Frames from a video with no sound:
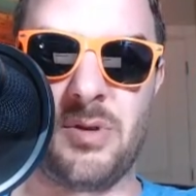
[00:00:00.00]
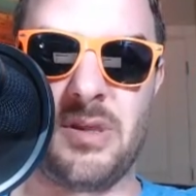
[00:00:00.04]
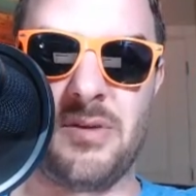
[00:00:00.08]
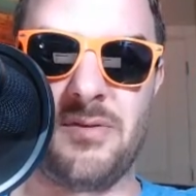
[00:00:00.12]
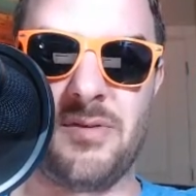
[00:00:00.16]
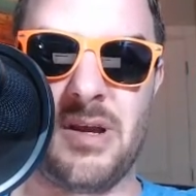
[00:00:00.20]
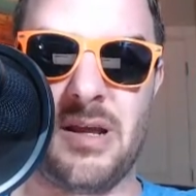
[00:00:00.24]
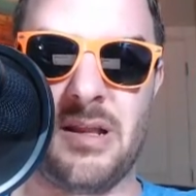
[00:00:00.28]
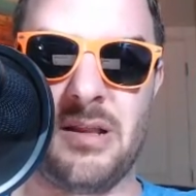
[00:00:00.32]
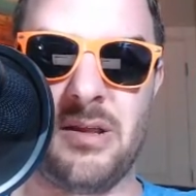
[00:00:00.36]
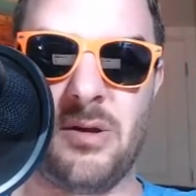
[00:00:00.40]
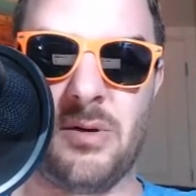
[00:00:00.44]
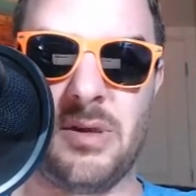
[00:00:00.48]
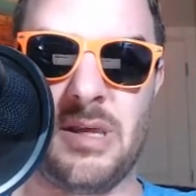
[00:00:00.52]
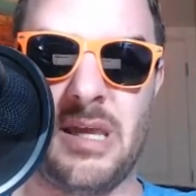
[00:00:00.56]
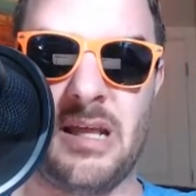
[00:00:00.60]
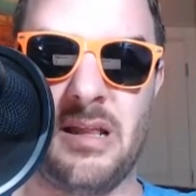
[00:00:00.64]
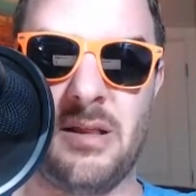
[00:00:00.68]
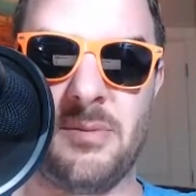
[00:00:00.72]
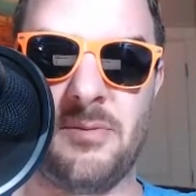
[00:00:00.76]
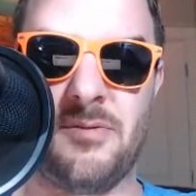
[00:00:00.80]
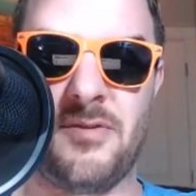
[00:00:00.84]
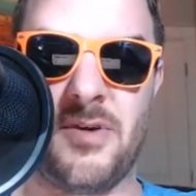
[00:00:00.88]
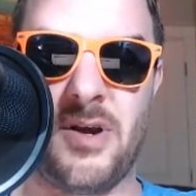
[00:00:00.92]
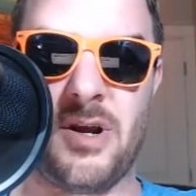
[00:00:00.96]
They've got
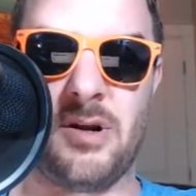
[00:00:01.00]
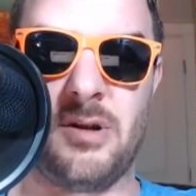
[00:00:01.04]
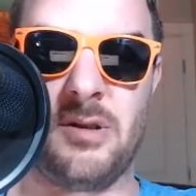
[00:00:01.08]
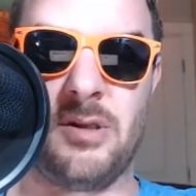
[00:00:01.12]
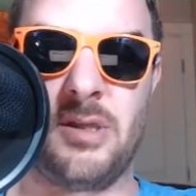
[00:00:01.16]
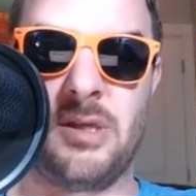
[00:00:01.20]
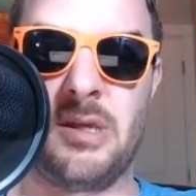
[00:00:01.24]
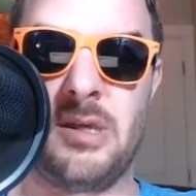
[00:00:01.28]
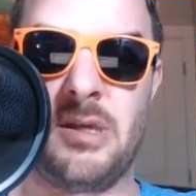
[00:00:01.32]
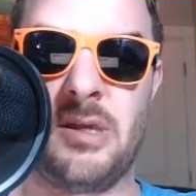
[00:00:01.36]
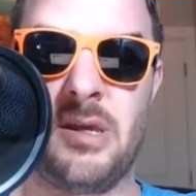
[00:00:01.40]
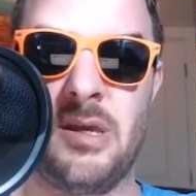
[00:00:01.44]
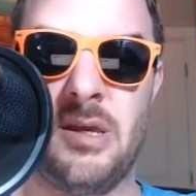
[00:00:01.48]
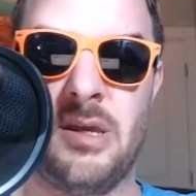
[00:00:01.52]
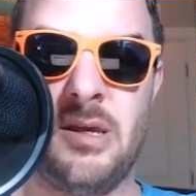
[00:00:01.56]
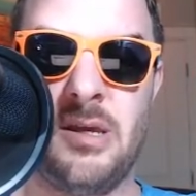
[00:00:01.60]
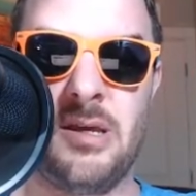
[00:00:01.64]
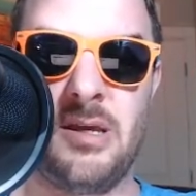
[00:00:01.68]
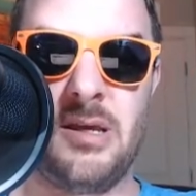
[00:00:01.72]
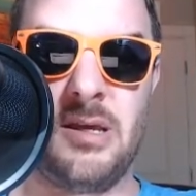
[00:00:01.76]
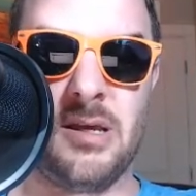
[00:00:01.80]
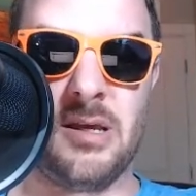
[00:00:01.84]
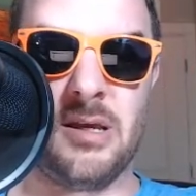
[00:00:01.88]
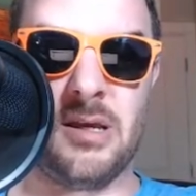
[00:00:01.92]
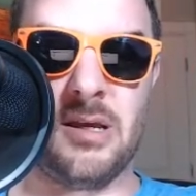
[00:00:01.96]
Caleb Farley,
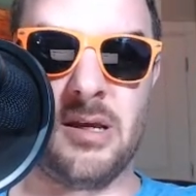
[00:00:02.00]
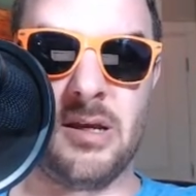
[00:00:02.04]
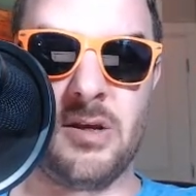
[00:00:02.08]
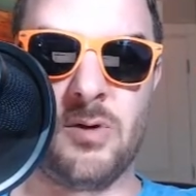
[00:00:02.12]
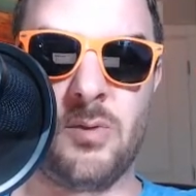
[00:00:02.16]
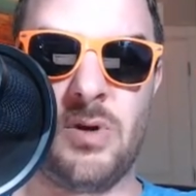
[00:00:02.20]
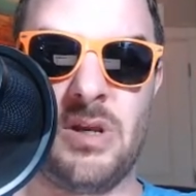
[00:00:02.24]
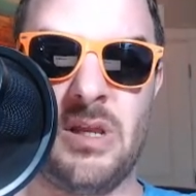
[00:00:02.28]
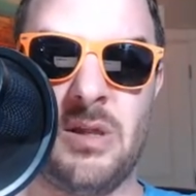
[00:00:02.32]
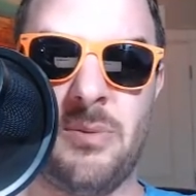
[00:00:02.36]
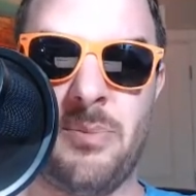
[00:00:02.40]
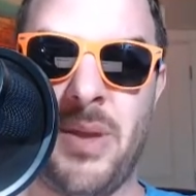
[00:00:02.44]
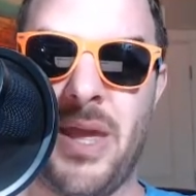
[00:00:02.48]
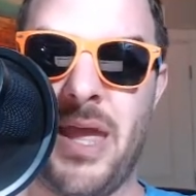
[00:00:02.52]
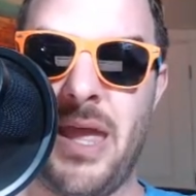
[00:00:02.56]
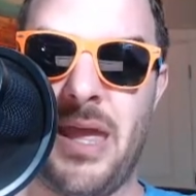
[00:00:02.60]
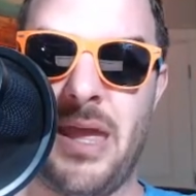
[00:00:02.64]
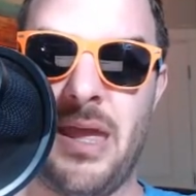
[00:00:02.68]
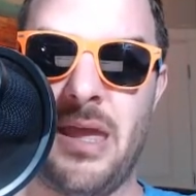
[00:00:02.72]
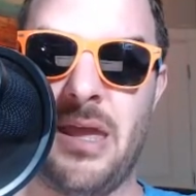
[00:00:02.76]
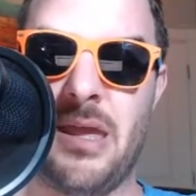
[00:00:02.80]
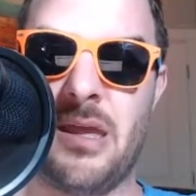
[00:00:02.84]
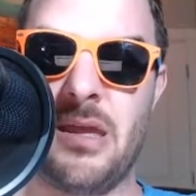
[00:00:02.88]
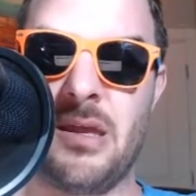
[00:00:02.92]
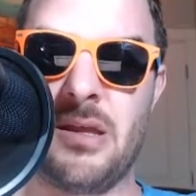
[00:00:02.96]
Kwity
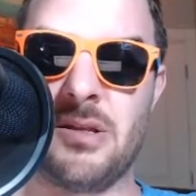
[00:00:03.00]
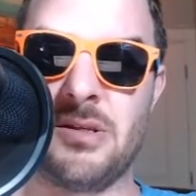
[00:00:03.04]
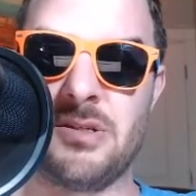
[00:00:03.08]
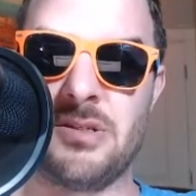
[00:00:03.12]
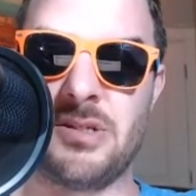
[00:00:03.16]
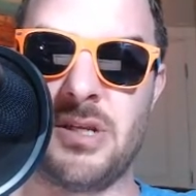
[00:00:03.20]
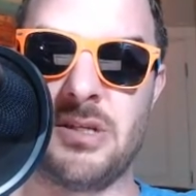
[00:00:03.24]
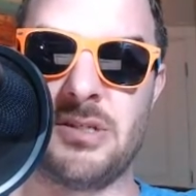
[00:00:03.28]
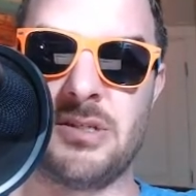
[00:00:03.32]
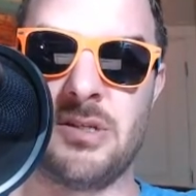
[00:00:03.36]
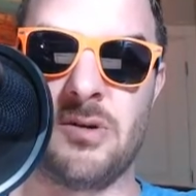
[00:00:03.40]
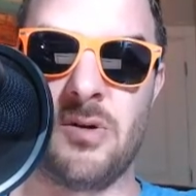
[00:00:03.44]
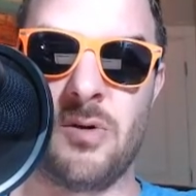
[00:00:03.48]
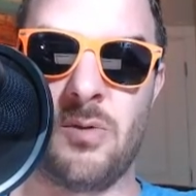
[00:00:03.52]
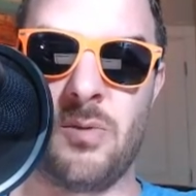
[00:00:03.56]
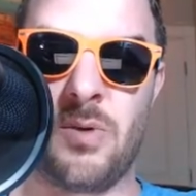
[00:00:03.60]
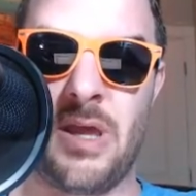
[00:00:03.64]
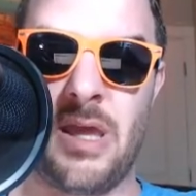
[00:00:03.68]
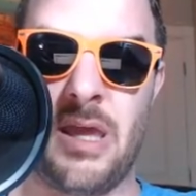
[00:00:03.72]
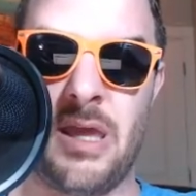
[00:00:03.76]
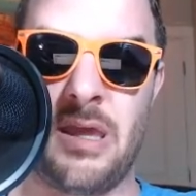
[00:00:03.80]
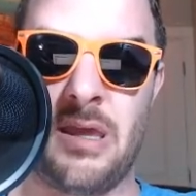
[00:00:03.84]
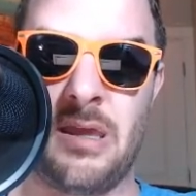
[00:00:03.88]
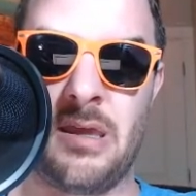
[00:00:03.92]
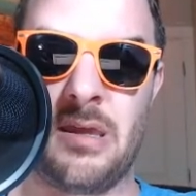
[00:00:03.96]
Paye, Jason
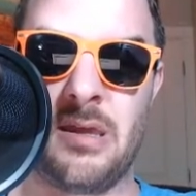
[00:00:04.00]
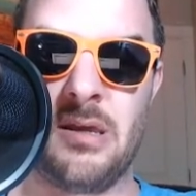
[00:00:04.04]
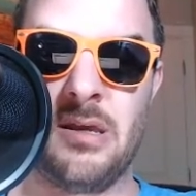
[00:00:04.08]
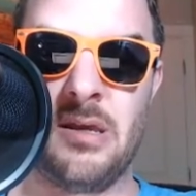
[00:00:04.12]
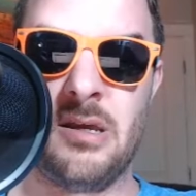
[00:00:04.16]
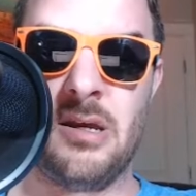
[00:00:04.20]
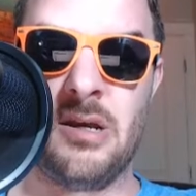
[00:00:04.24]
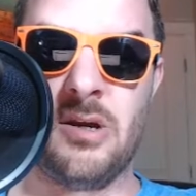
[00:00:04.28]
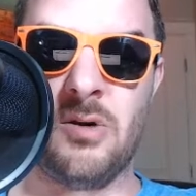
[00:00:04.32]
Away,